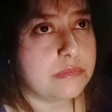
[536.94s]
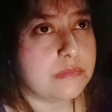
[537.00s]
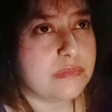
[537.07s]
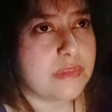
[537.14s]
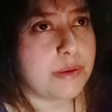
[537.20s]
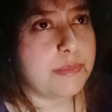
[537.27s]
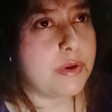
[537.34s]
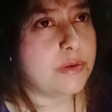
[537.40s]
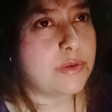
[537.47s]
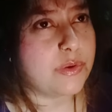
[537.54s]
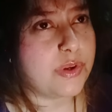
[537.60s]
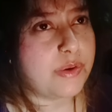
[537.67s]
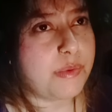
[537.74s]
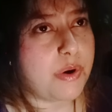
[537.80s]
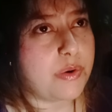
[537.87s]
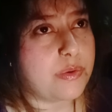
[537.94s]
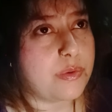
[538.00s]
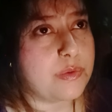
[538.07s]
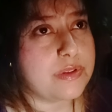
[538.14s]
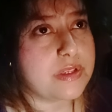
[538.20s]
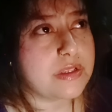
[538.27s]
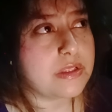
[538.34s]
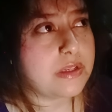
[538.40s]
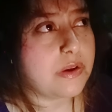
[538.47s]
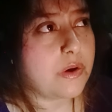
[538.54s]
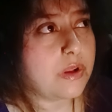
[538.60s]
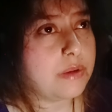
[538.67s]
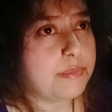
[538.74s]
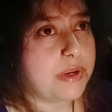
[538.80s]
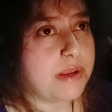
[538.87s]
I'm not talking about roses and
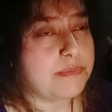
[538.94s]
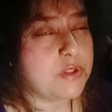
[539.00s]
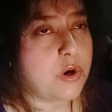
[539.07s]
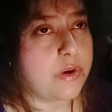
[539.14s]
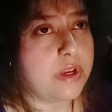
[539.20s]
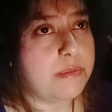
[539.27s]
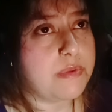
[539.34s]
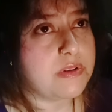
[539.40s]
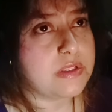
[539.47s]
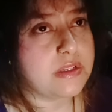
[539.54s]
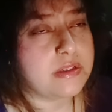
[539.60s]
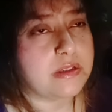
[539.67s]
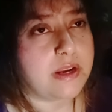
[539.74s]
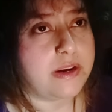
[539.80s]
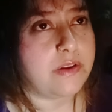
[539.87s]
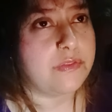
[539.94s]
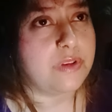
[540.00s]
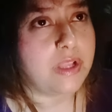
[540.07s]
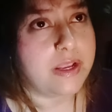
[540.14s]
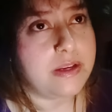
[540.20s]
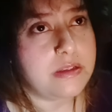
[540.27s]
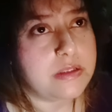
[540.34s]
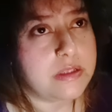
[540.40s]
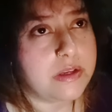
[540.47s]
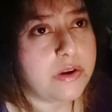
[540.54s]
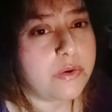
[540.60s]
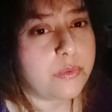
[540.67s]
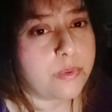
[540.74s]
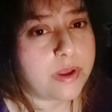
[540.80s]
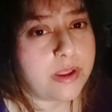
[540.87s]
all, but I'm talking about certain kind of light here,
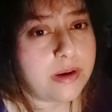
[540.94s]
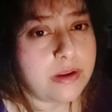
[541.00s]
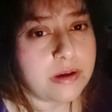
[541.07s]
red,